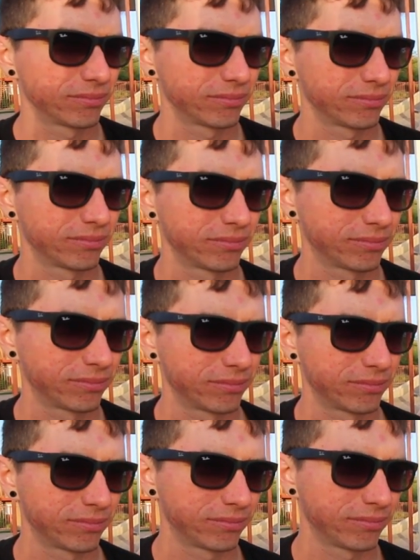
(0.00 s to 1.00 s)

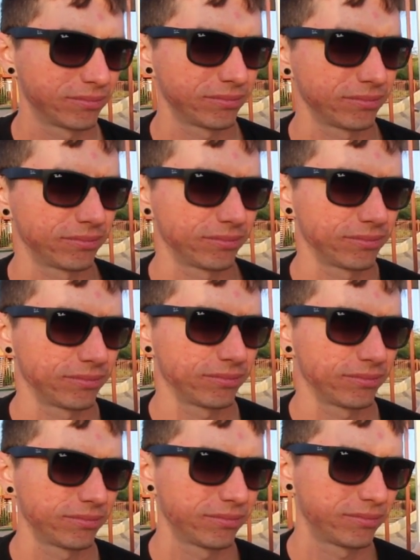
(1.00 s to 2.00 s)

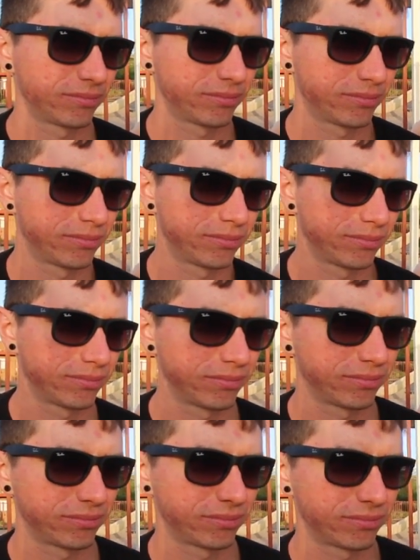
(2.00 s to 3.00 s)

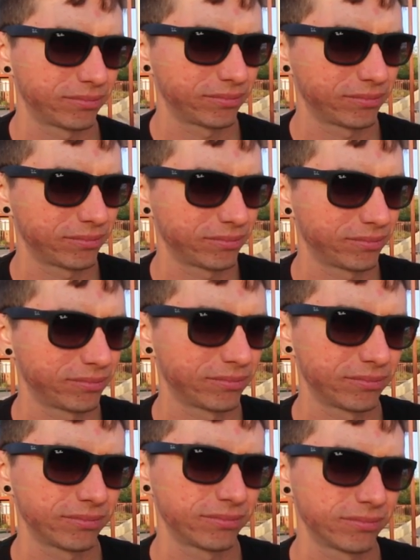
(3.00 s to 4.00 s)

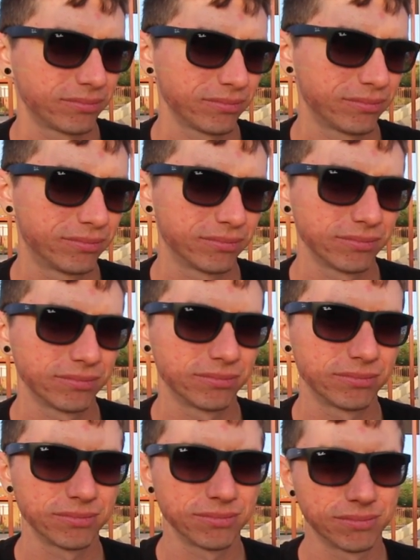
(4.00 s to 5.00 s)

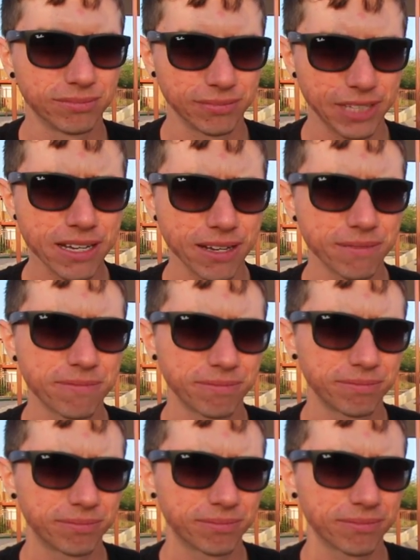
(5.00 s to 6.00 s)

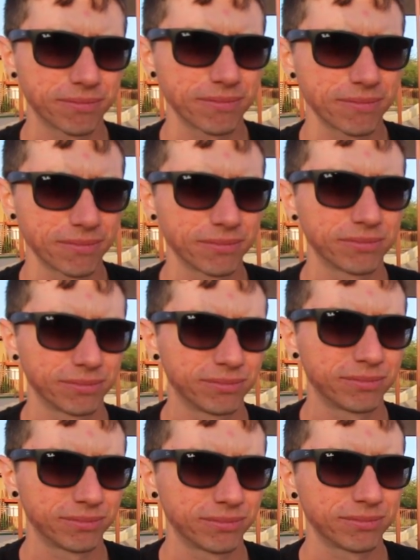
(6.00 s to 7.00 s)
This person isn't speaking.